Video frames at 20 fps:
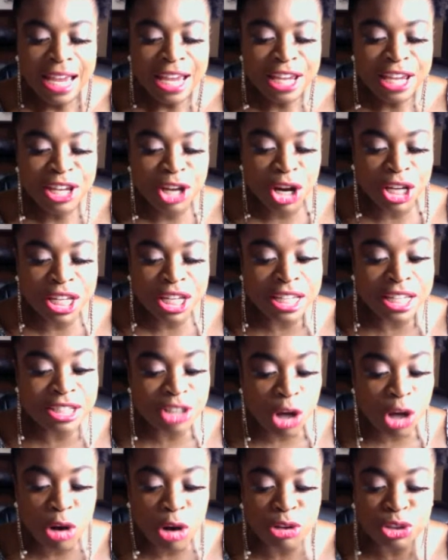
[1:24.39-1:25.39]
He is
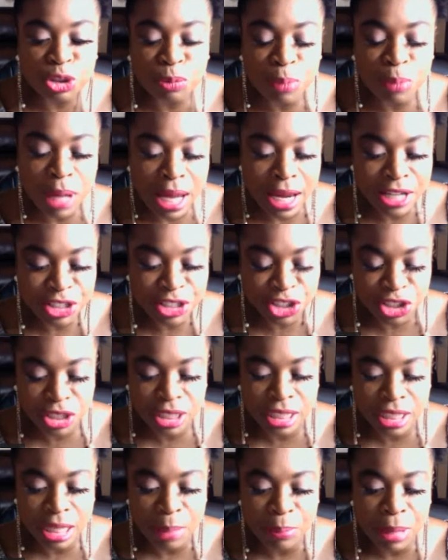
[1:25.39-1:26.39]
also
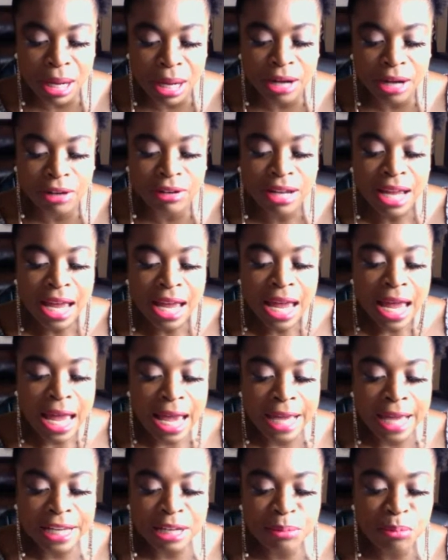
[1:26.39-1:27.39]
passionate about
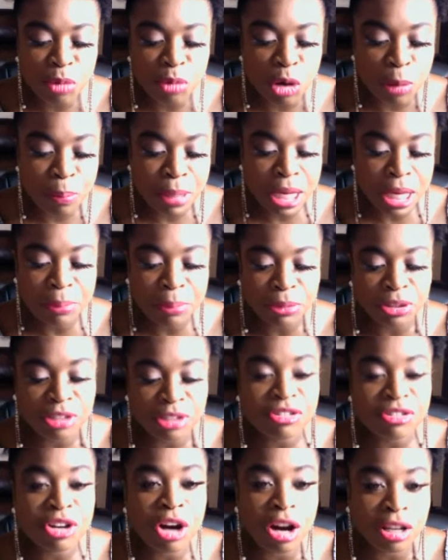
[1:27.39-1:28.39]
adding more people
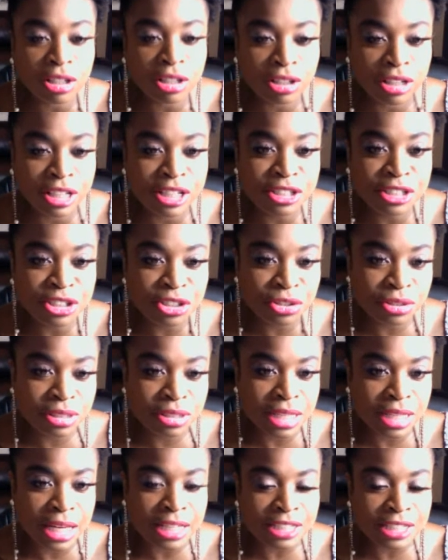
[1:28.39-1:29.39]
of color into the
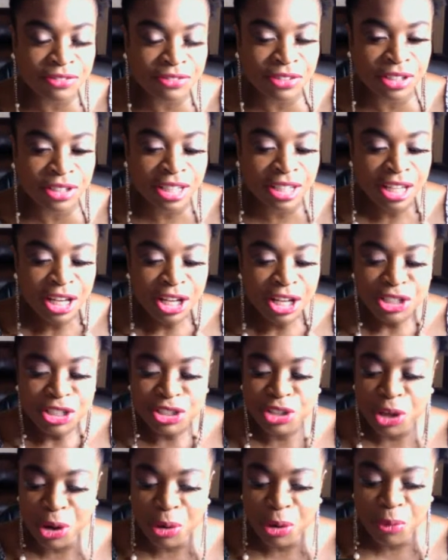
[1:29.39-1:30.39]
tech sphere.
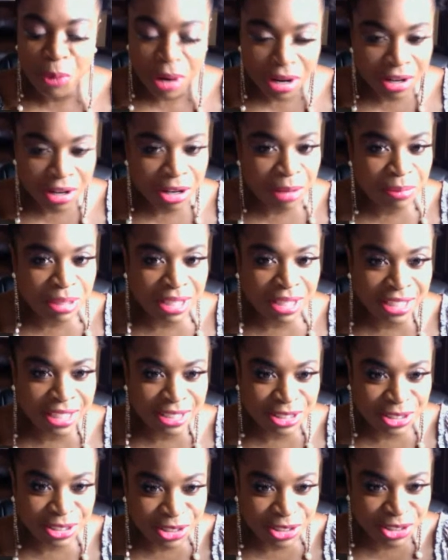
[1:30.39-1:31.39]
So welcome
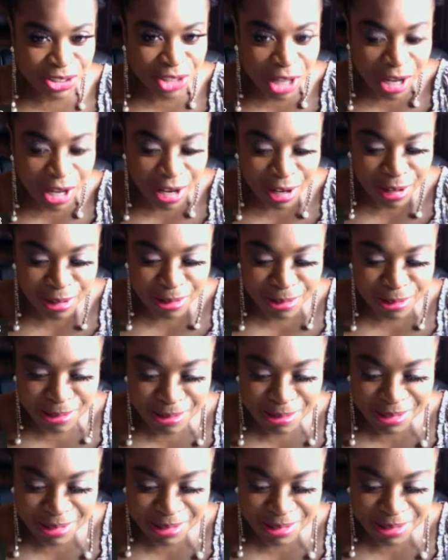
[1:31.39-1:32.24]
Ian to the show.